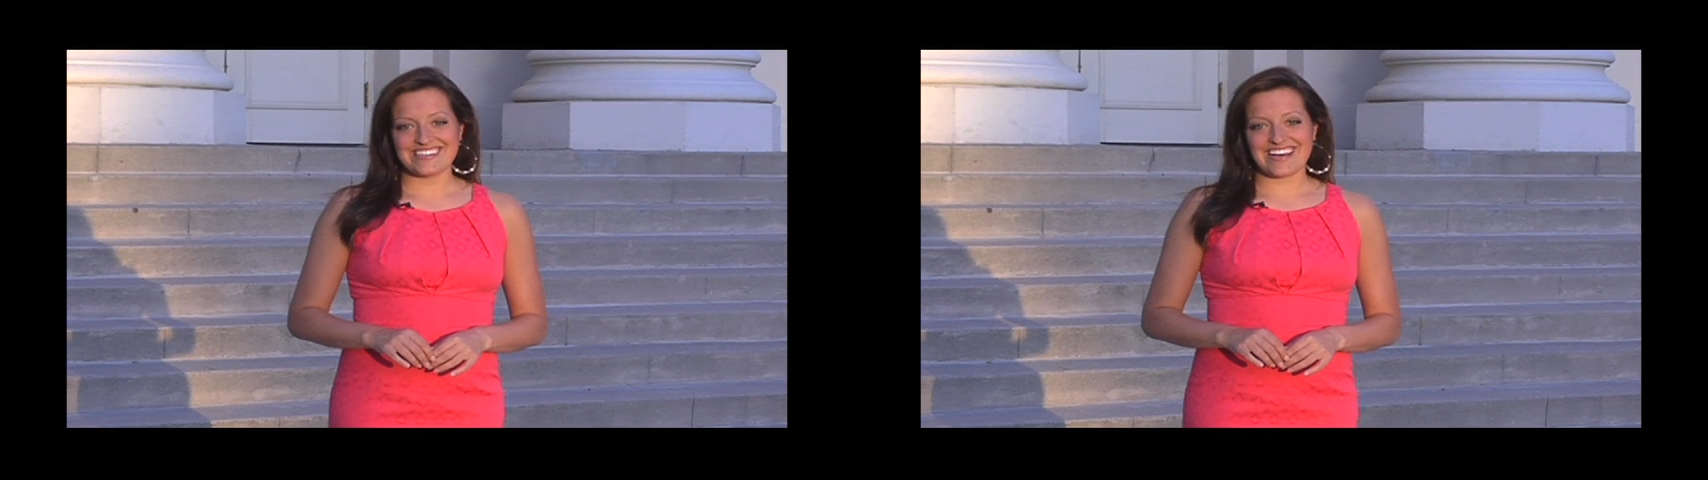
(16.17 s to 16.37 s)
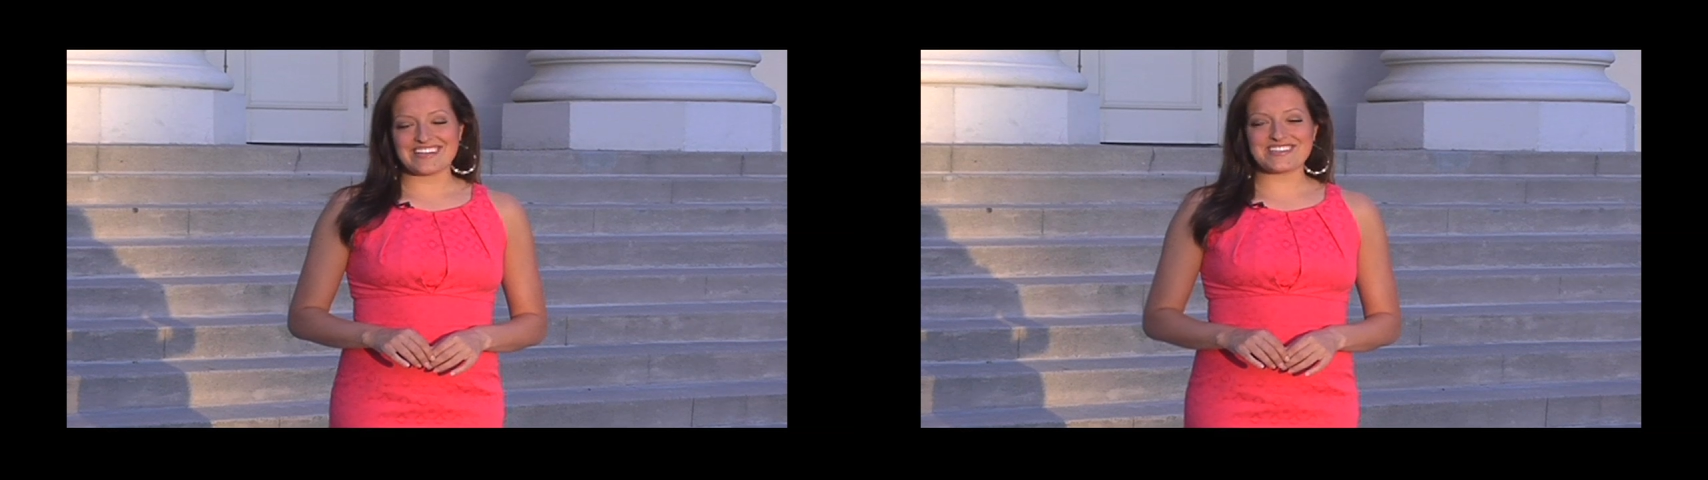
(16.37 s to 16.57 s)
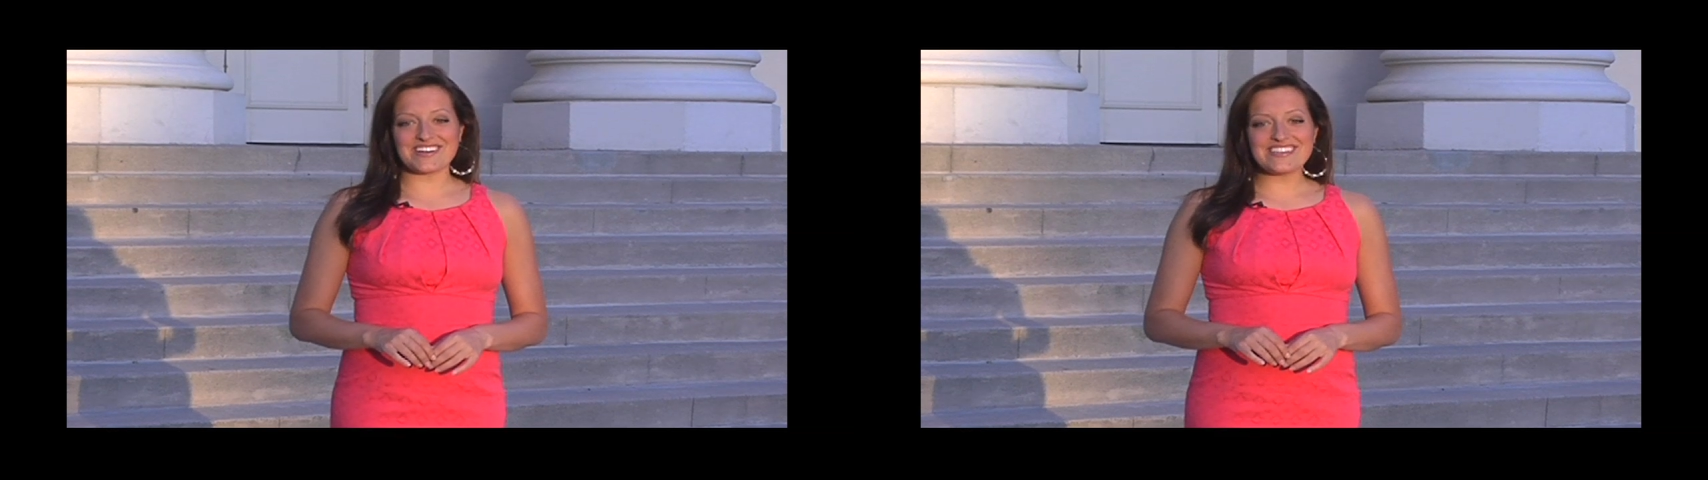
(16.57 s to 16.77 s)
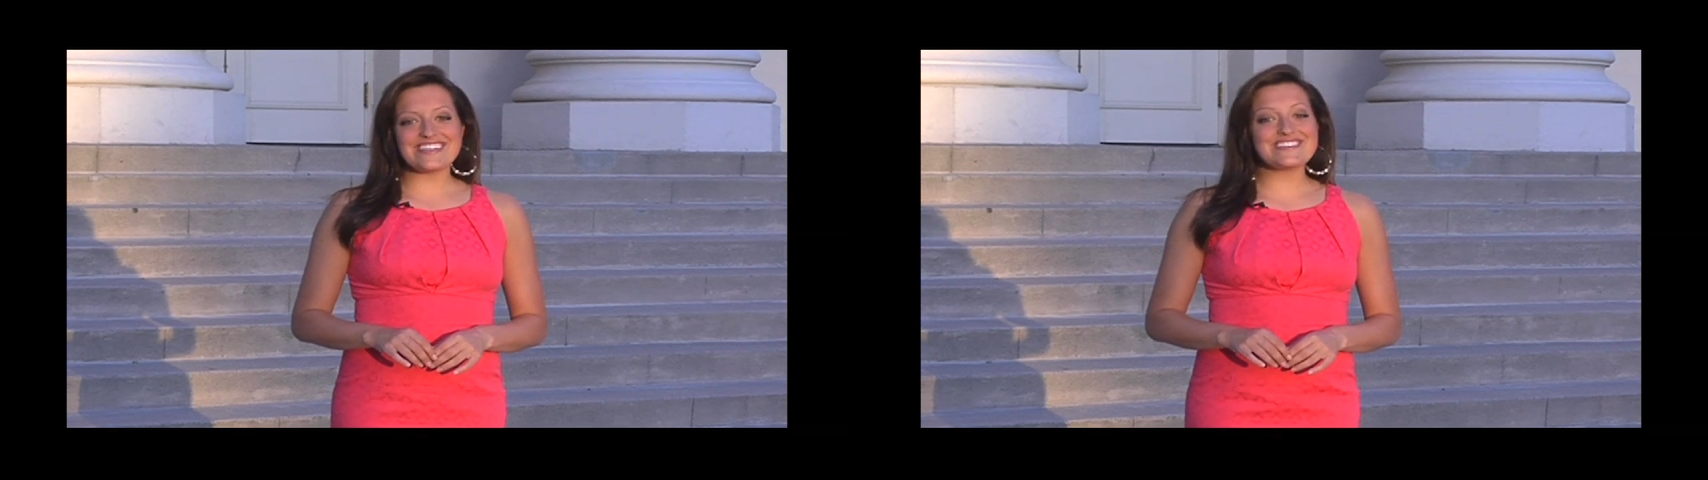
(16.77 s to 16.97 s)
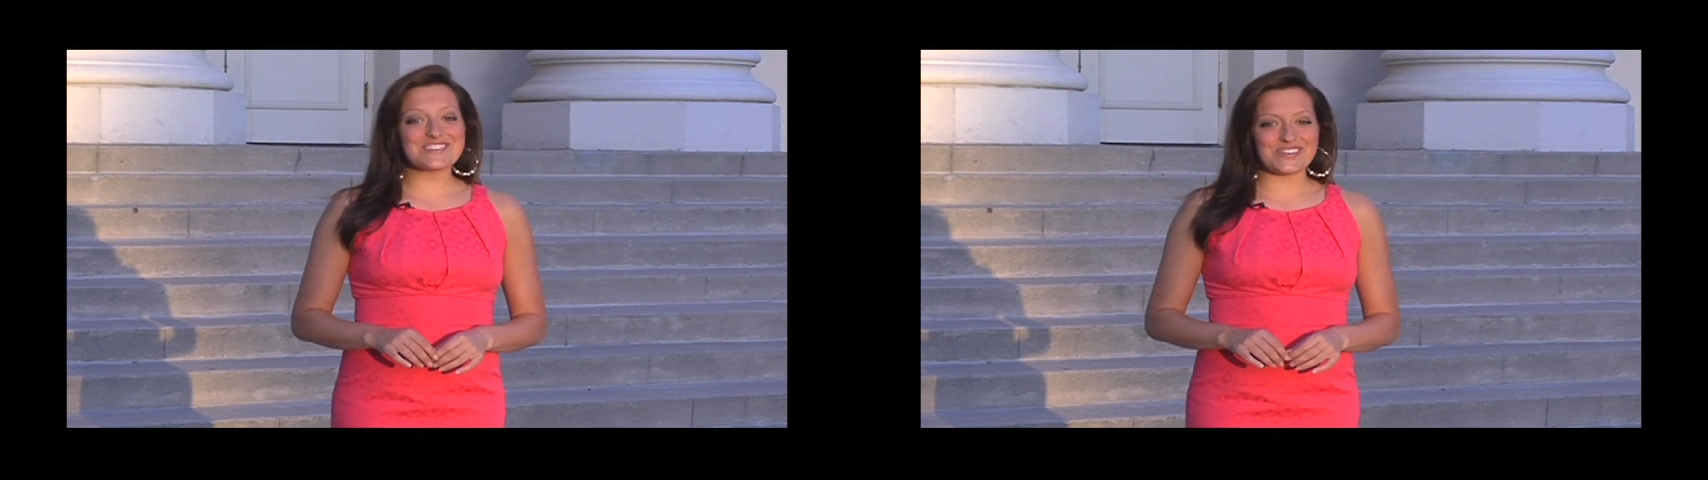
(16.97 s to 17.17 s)
I started
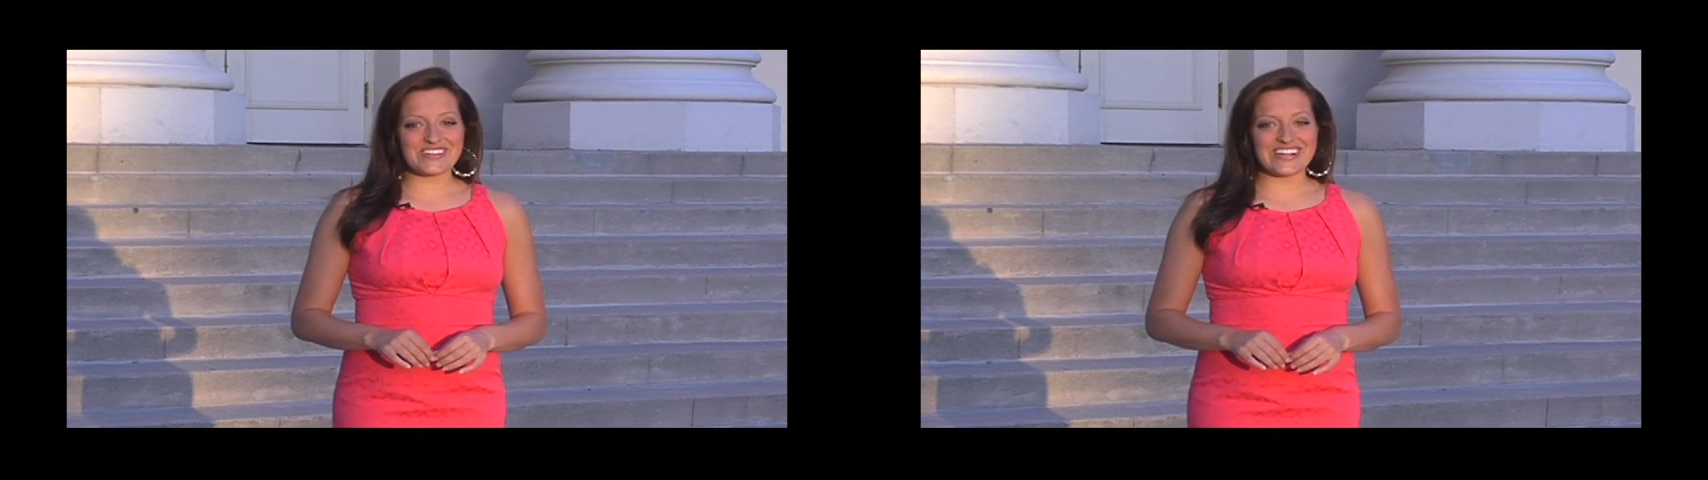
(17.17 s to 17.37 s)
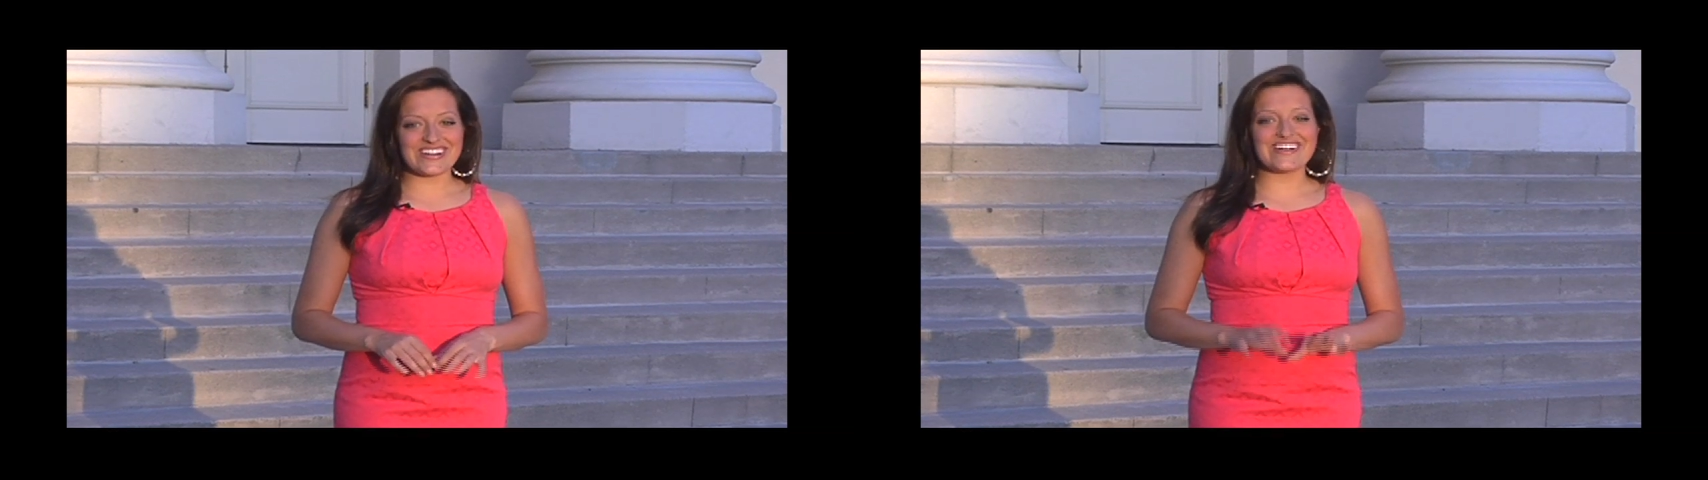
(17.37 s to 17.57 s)
this school year